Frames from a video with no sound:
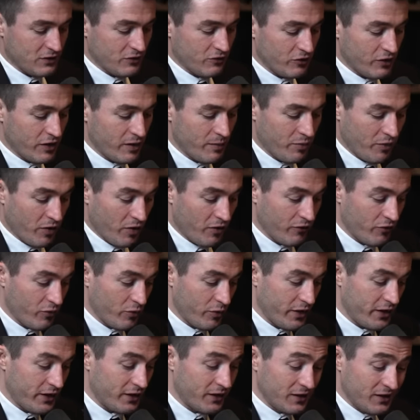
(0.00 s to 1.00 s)
is a really powerful
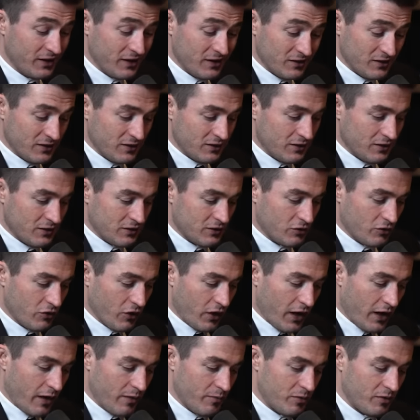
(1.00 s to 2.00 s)
way to
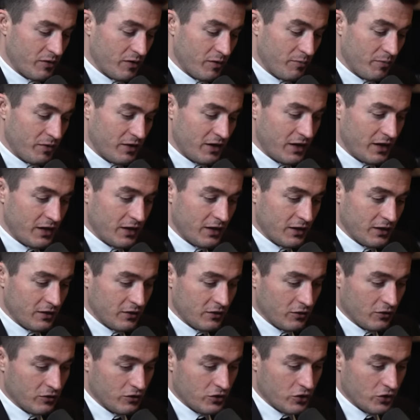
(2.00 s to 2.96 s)
describe the beginning and the